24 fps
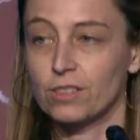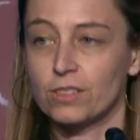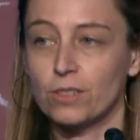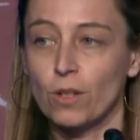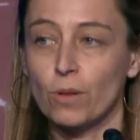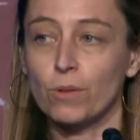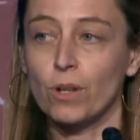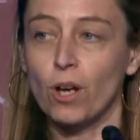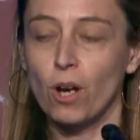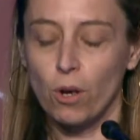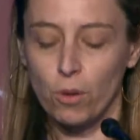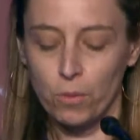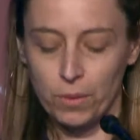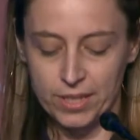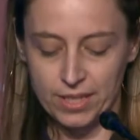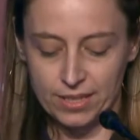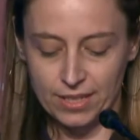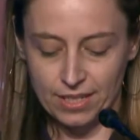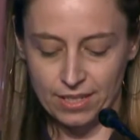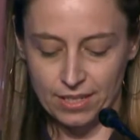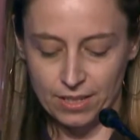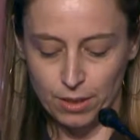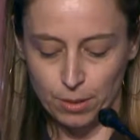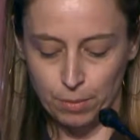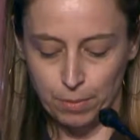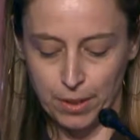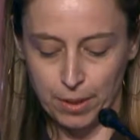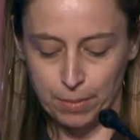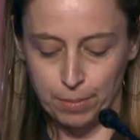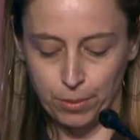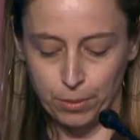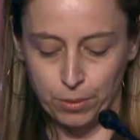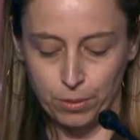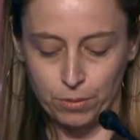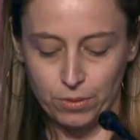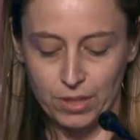don't always get to the
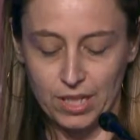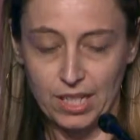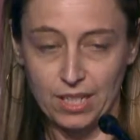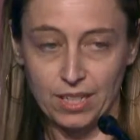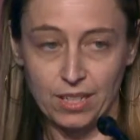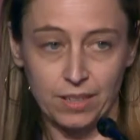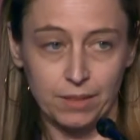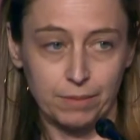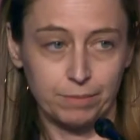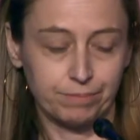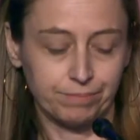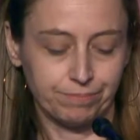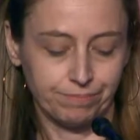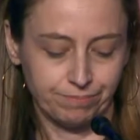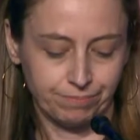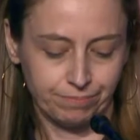people who need it,